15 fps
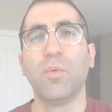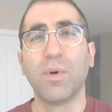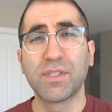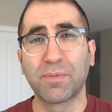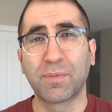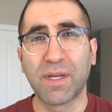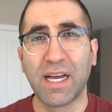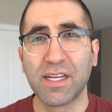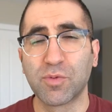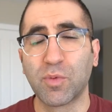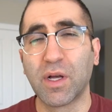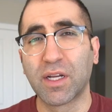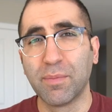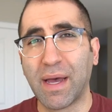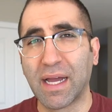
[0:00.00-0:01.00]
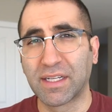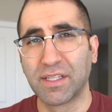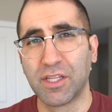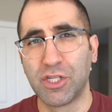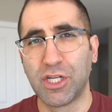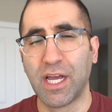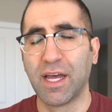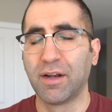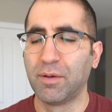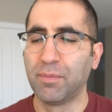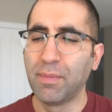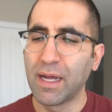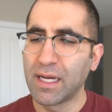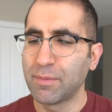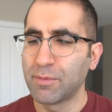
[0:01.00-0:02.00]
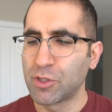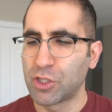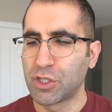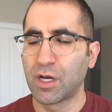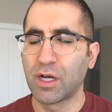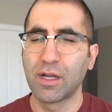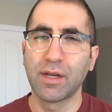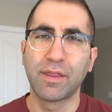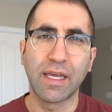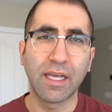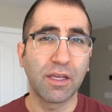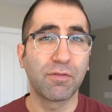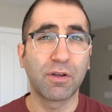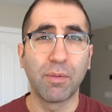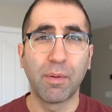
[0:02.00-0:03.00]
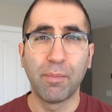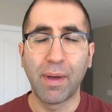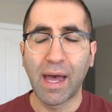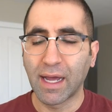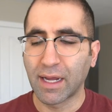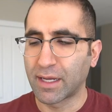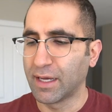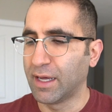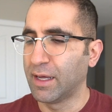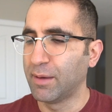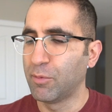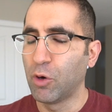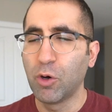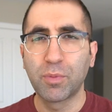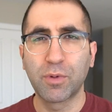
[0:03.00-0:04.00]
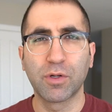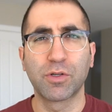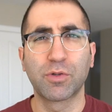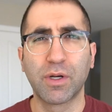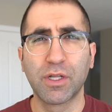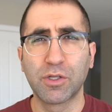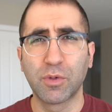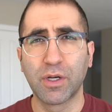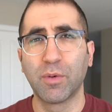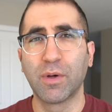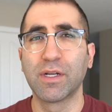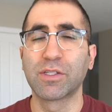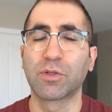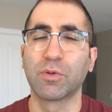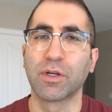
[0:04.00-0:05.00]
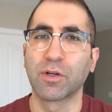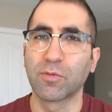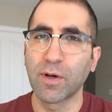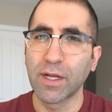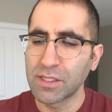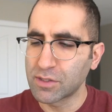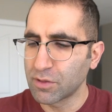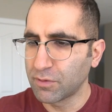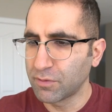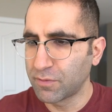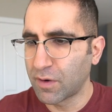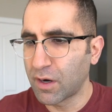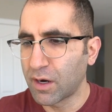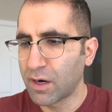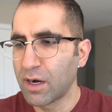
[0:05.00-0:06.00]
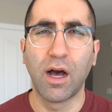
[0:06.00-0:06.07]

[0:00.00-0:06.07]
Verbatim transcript: What's up guys, welcome back to the channel. My name is Sean, thank you for coming back. Hope your 2021 is going great so far.